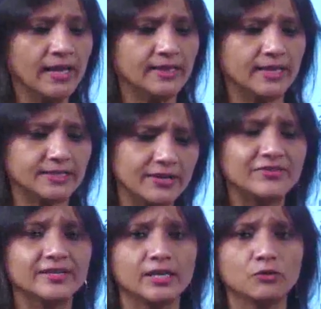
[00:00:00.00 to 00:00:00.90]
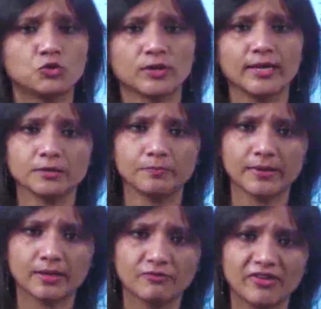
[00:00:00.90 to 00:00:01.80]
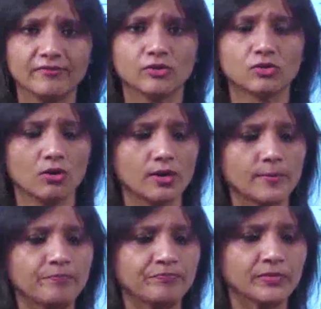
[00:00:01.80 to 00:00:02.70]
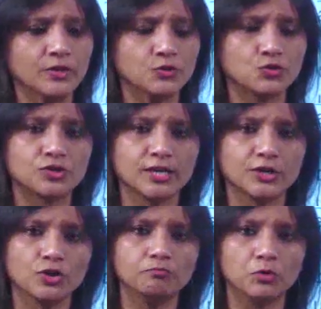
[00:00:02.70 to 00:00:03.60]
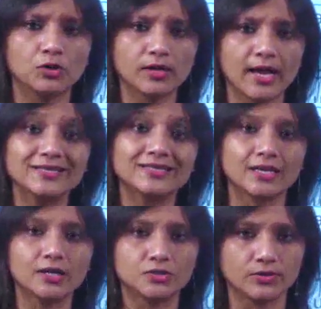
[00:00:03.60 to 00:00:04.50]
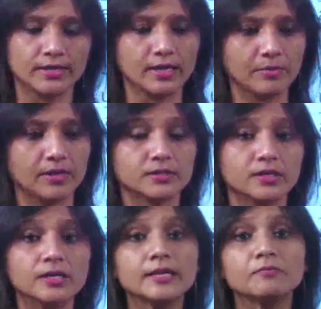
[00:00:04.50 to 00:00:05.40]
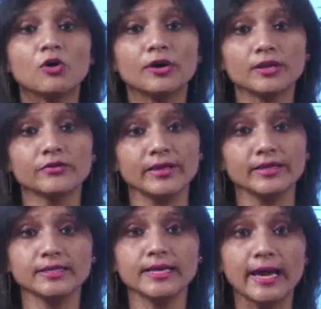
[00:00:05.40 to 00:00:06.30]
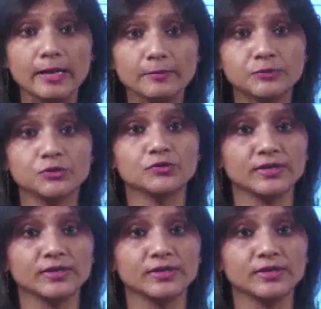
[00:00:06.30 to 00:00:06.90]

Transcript: that every day you should get up at 5 o'clock, you should take your book and start reading because early morning reading helps you